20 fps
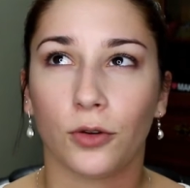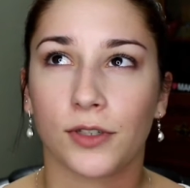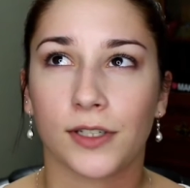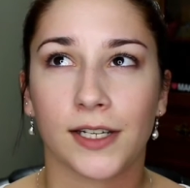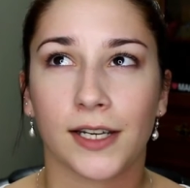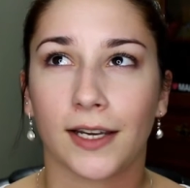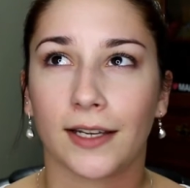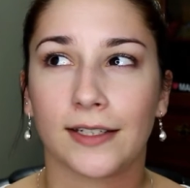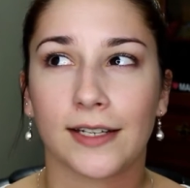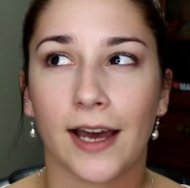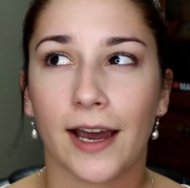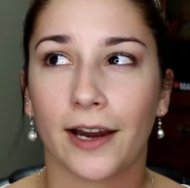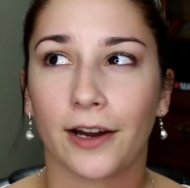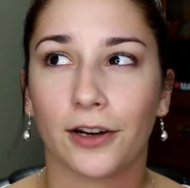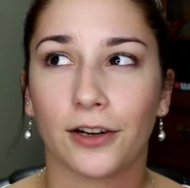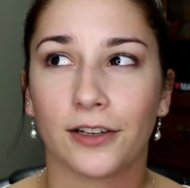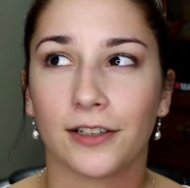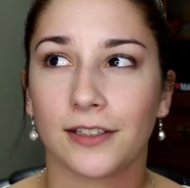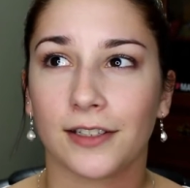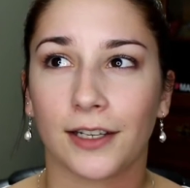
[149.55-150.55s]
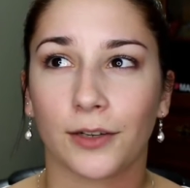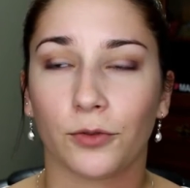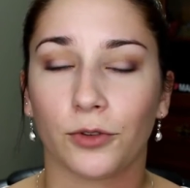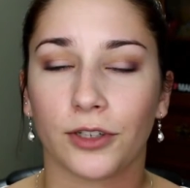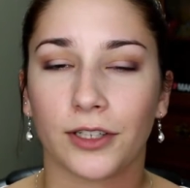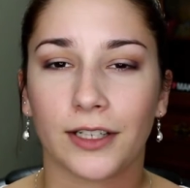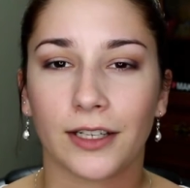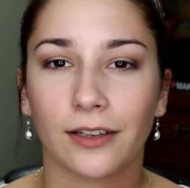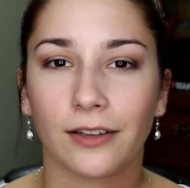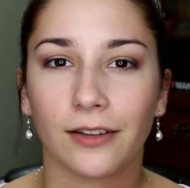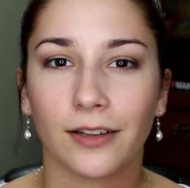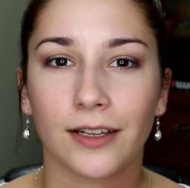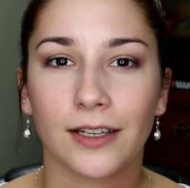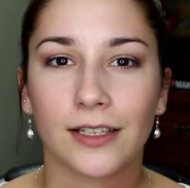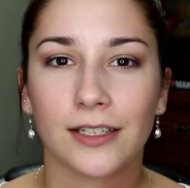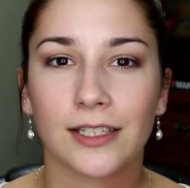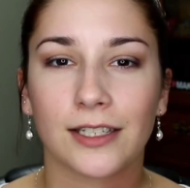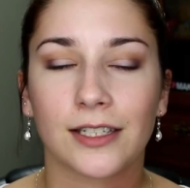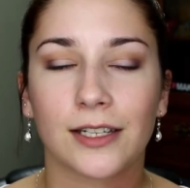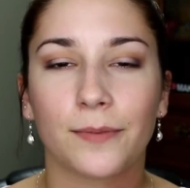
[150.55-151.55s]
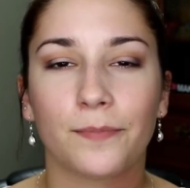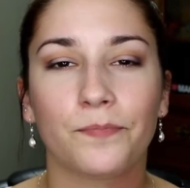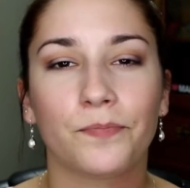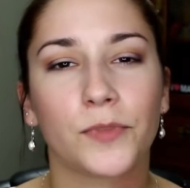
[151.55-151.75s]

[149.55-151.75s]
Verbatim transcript: stinking tired, it's like ridiculous.